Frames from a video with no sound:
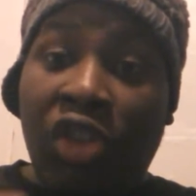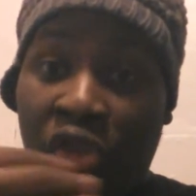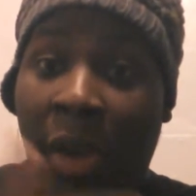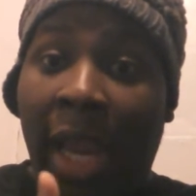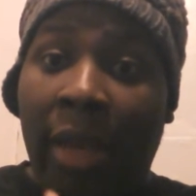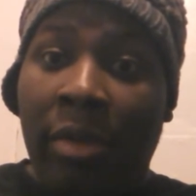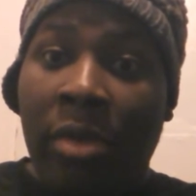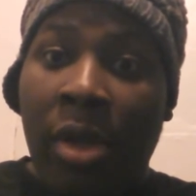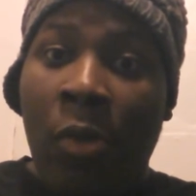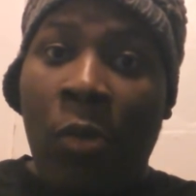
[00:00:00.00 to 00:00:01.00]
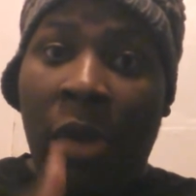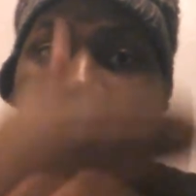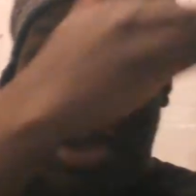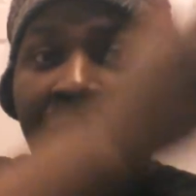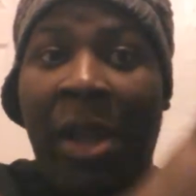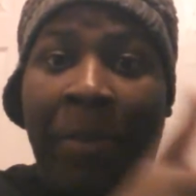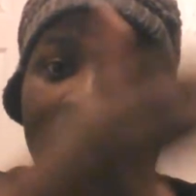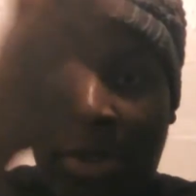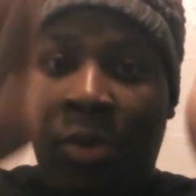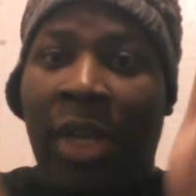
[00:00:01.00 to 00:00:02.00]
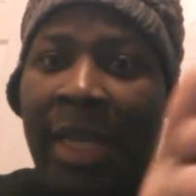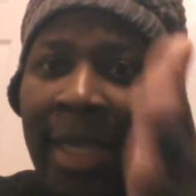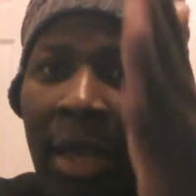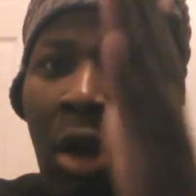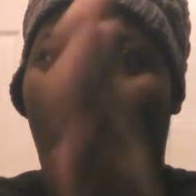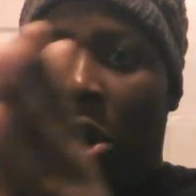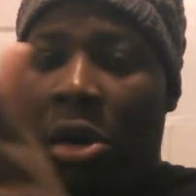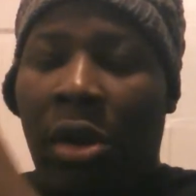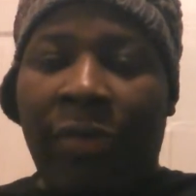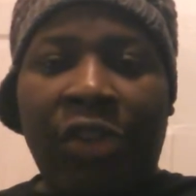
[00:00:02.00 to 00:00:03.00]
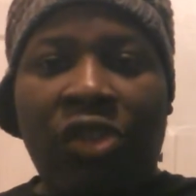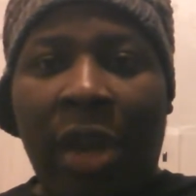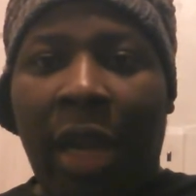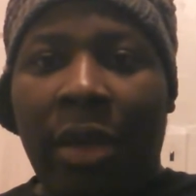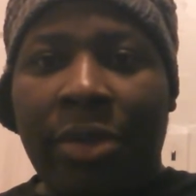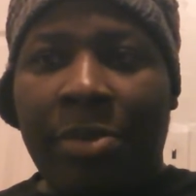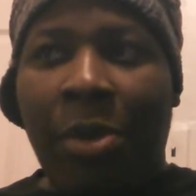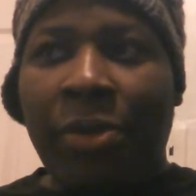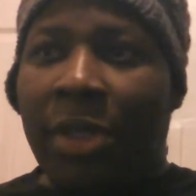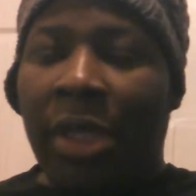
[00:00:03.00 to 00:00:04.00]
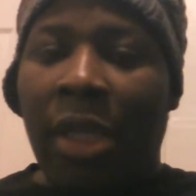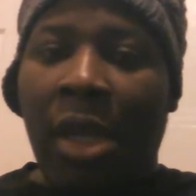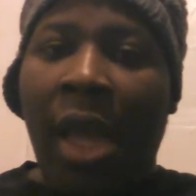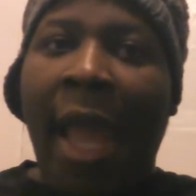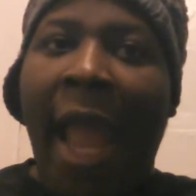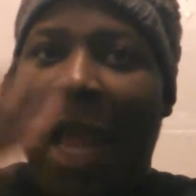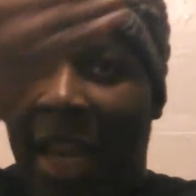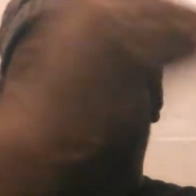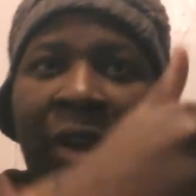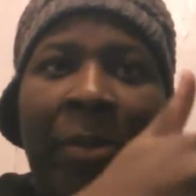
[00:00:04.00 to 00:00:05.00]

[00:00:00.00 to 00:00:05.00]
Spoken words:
a train, where every episode is a car of the train, supposedly. And every